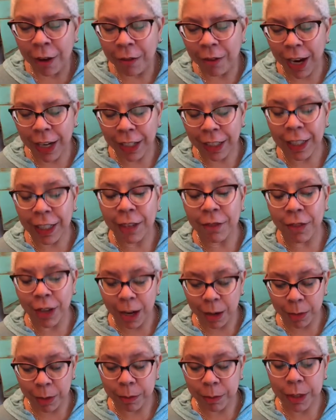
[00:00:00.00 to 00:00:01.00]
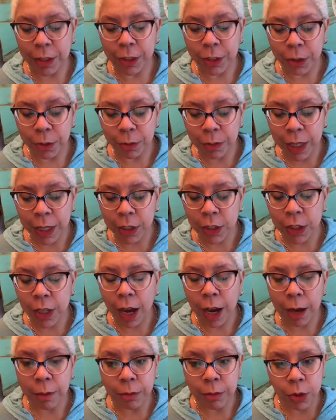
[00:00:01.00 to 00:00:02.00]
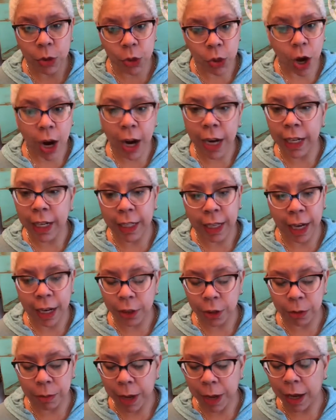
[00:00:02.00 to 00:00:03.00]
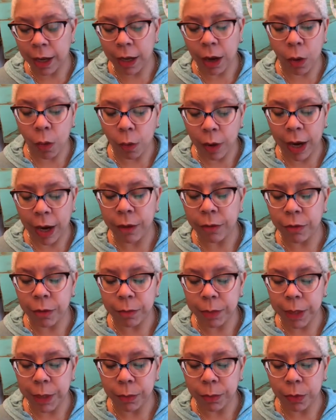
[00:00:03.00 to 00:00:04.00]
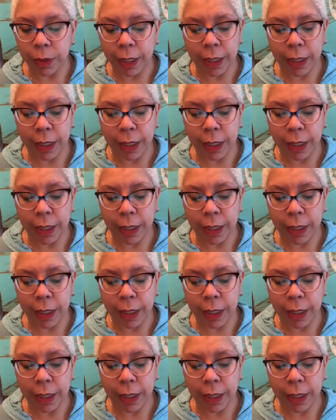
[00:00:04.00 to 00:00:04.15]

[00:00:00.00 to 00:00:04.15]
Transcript: Finally, if the hubbub is too much, try and get your pet away from people,